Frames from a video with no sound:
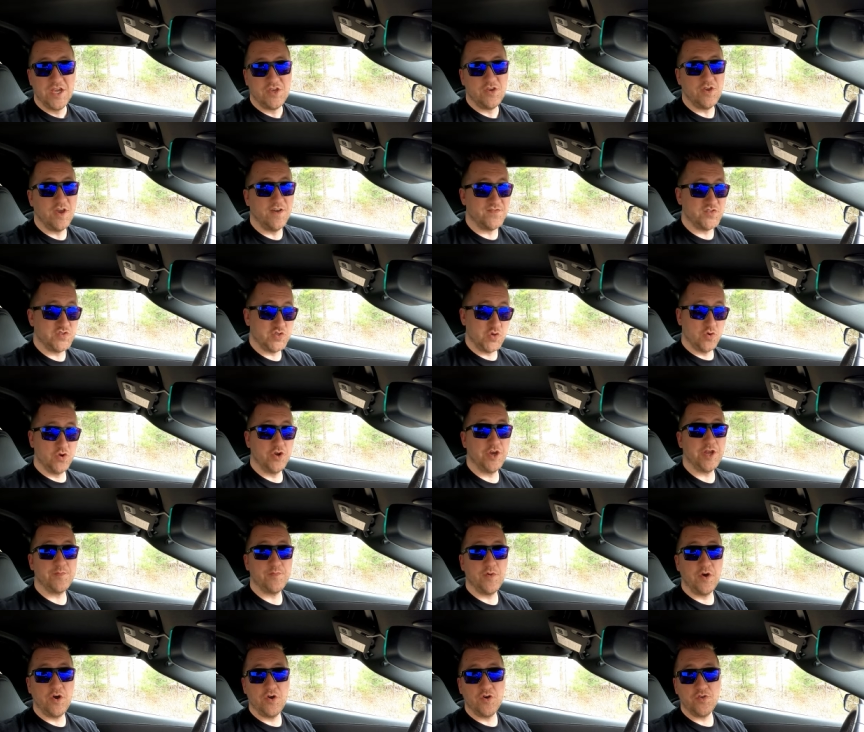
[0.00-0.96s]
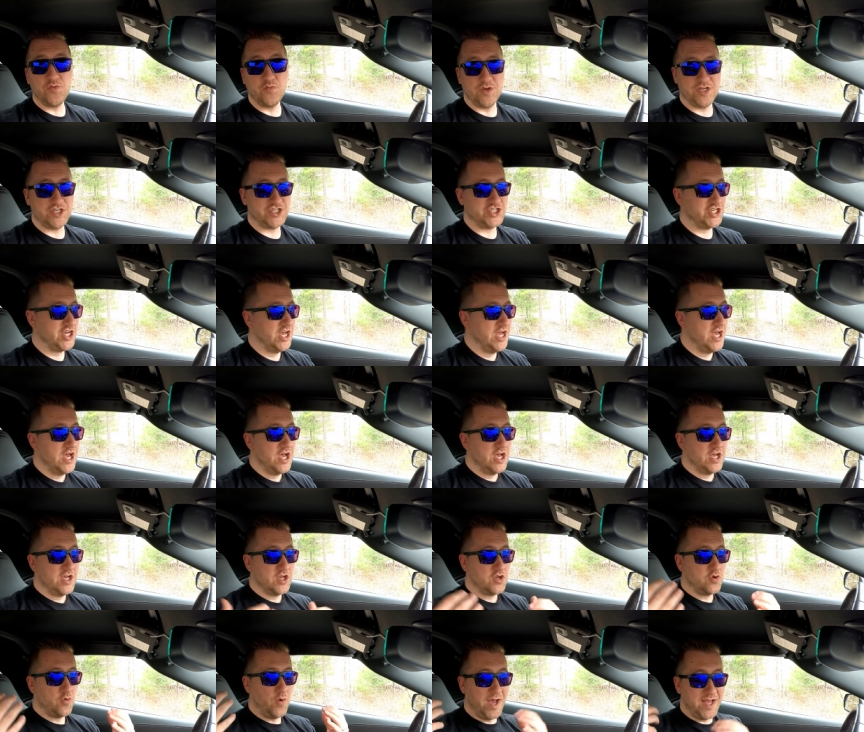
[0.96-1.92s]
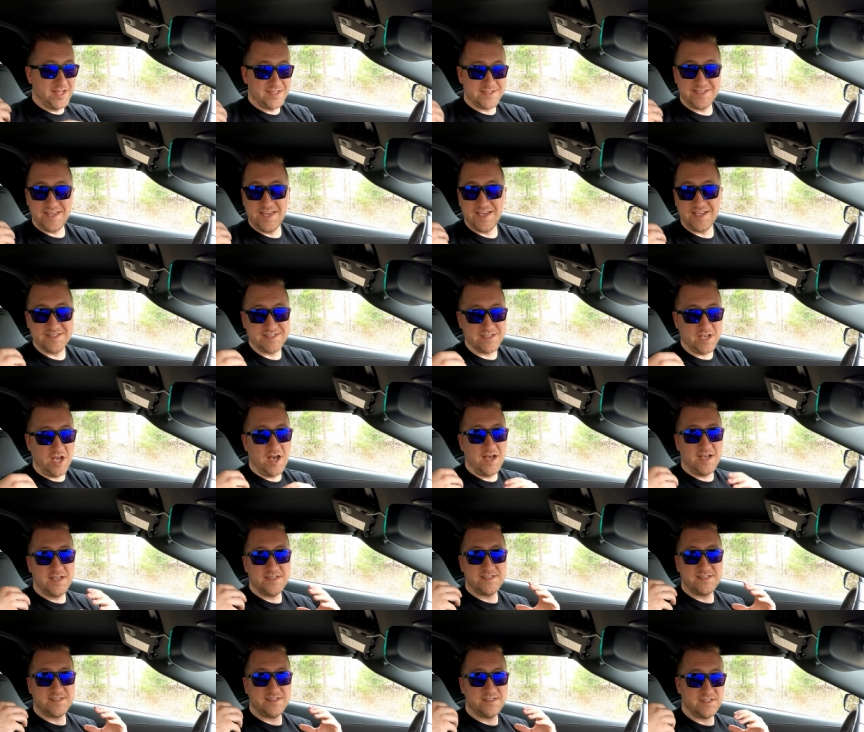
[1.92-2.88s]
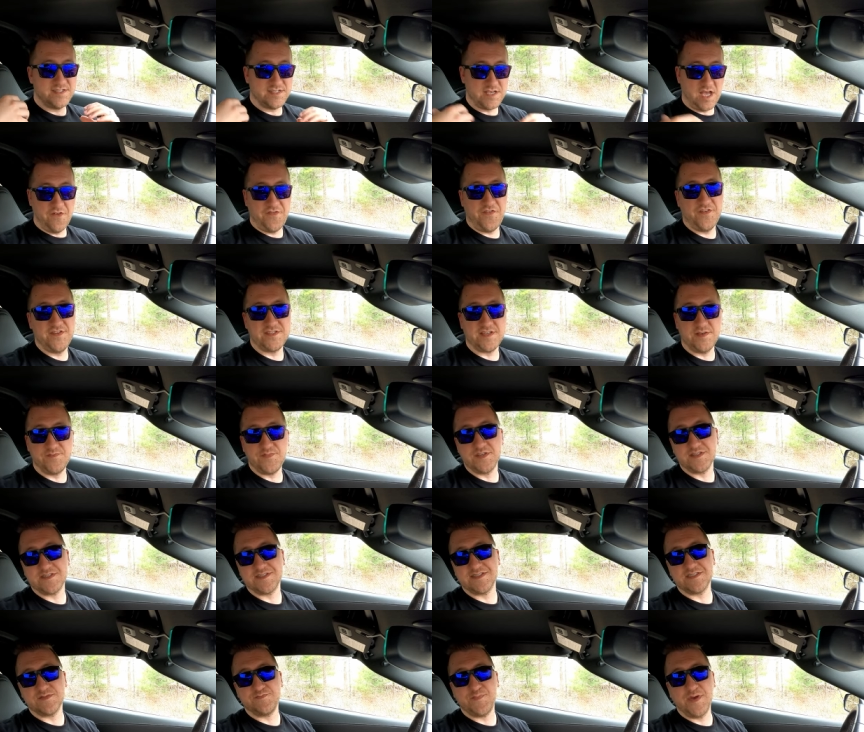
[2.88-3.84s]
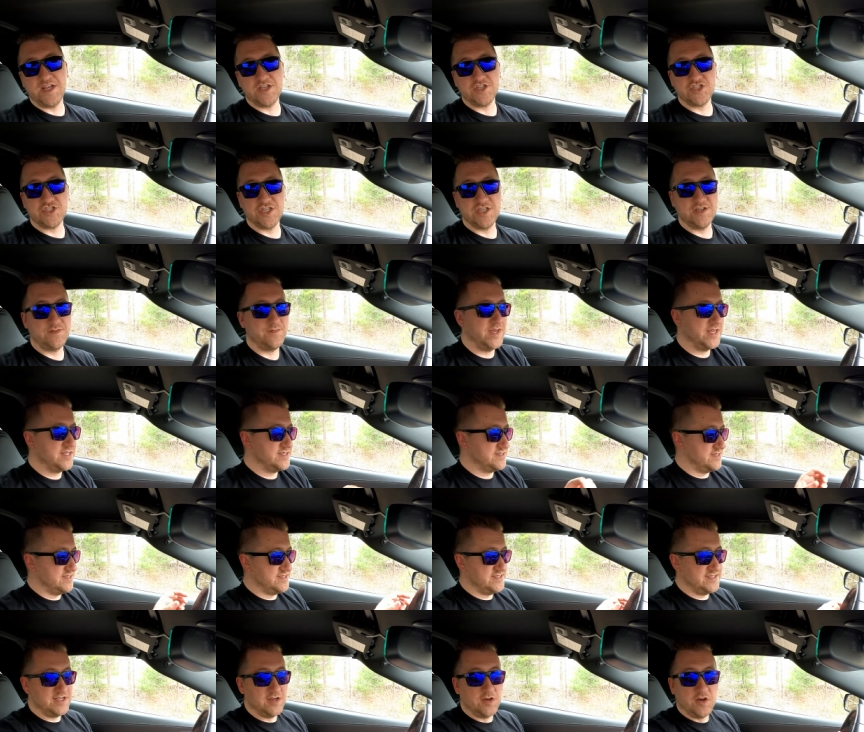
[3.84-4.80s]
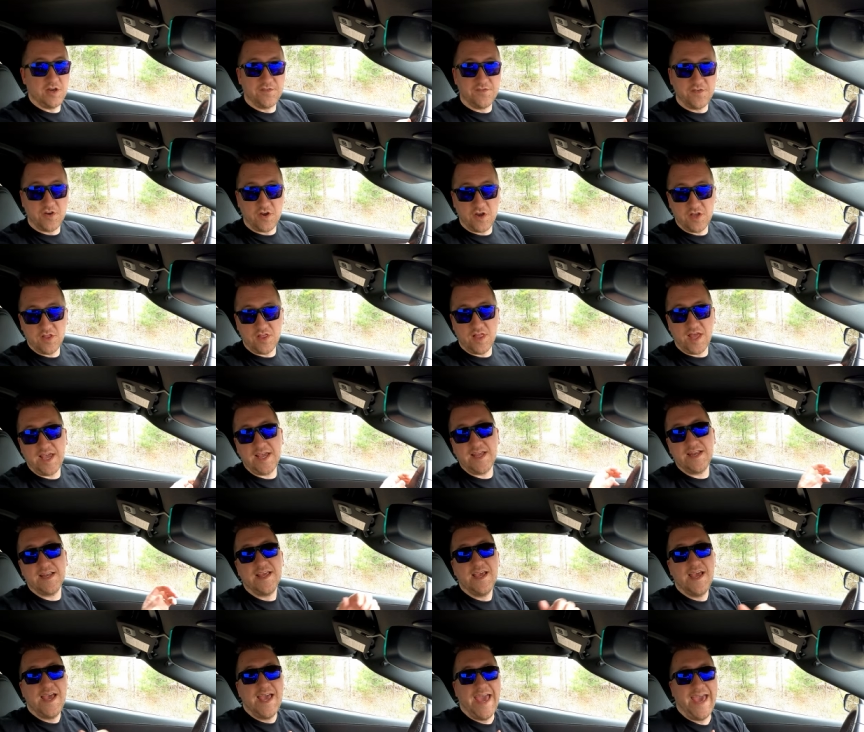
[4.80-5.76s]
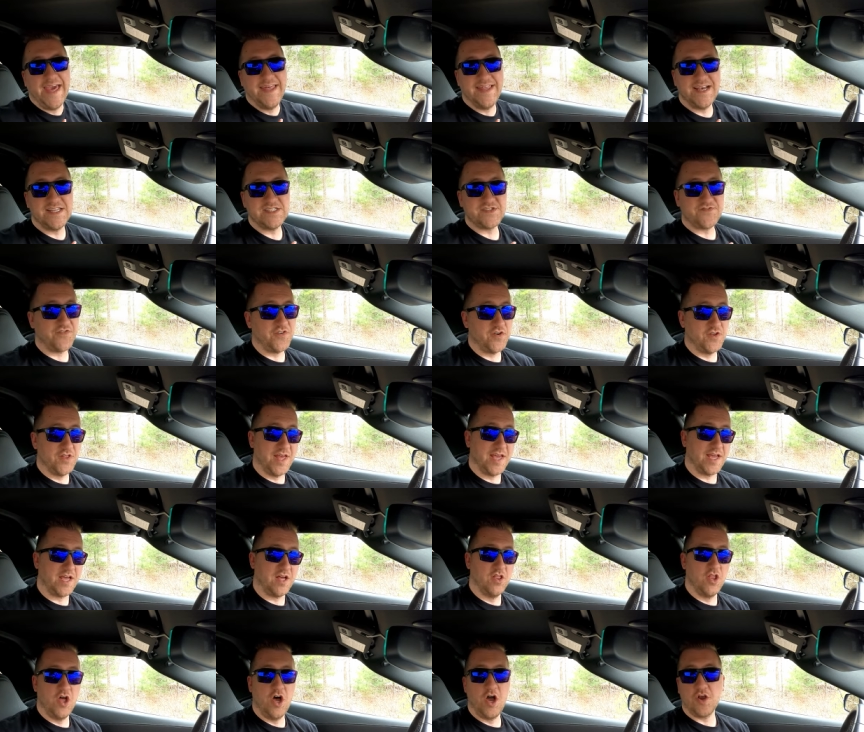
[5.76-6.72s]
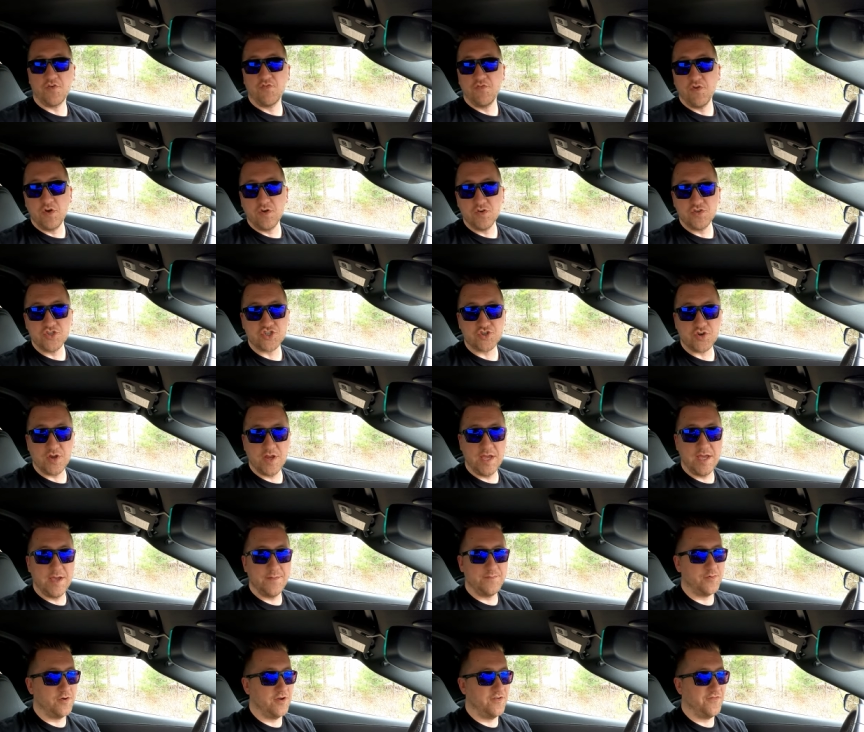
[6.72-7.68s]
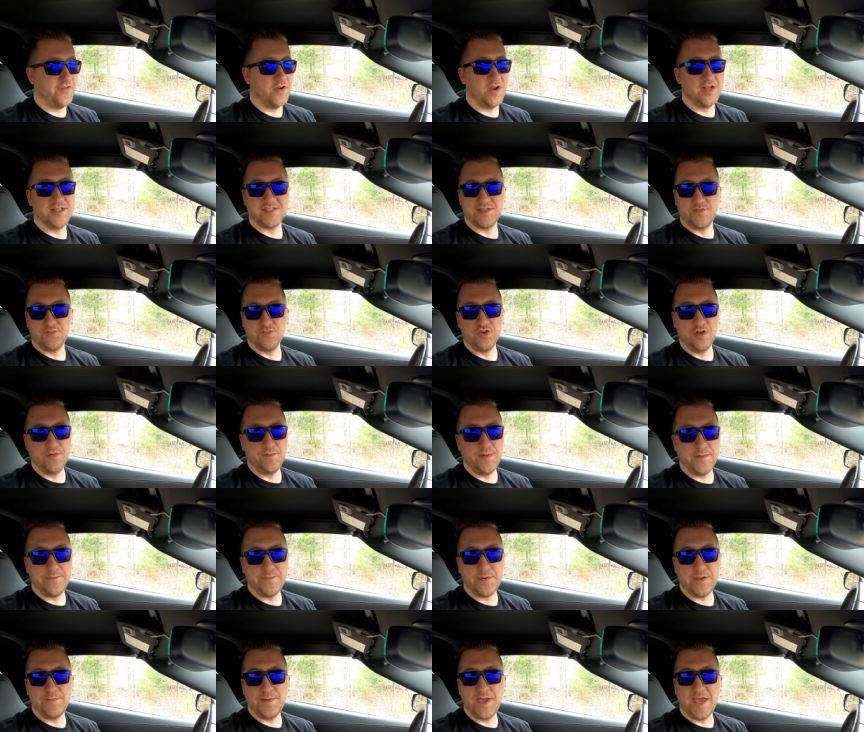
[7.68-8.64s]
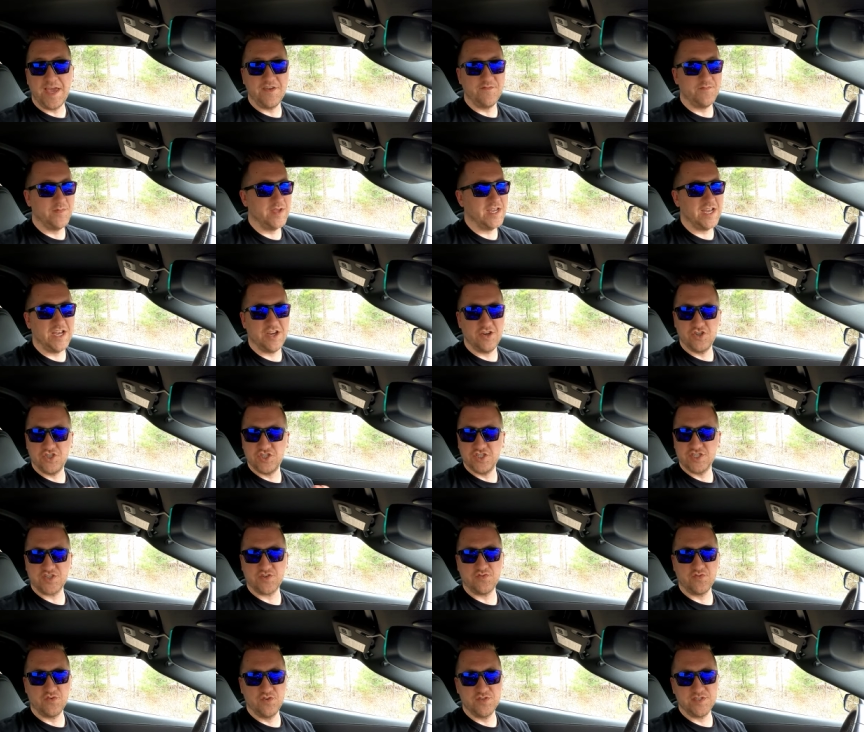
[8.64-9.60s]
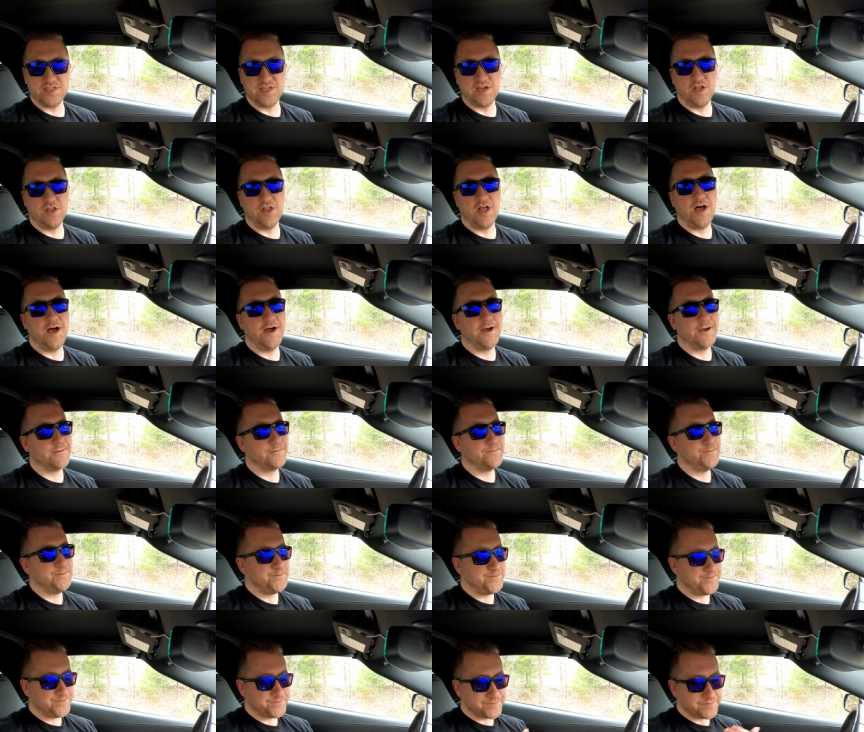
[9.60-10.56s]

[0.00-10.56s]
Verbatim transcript: You have touring mode, which quiets the exhaust, softens up the suspension, makes the steering very light, and that's for like a long road trip or if you're on some real bumpy pavement and you're just cruising along